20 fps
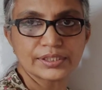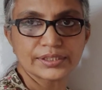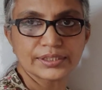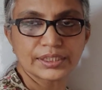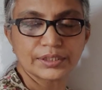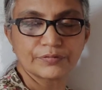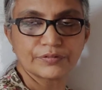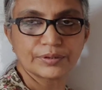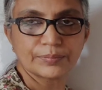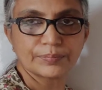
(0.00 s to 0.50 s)

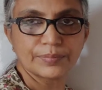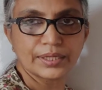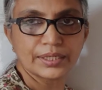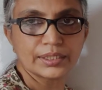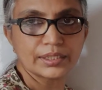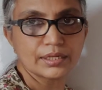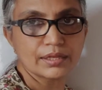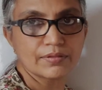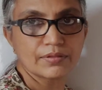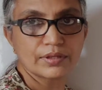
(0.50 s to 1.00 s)
is given
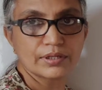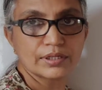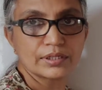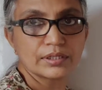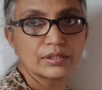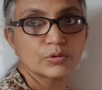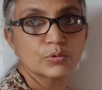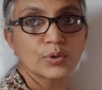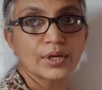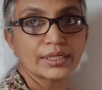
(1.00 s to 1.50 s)
by
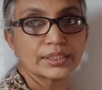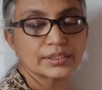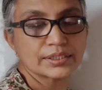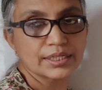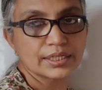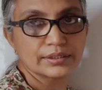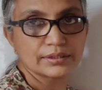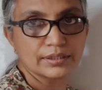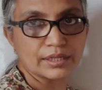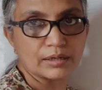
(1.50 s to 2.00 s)
the
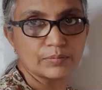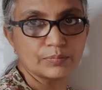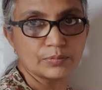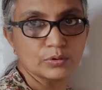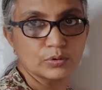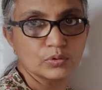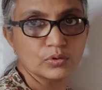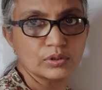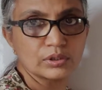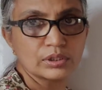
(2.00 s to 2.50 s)
right hand
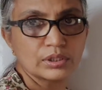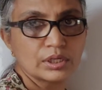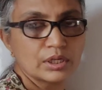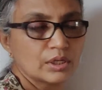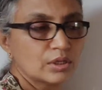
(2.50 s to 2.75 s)
thumb rule,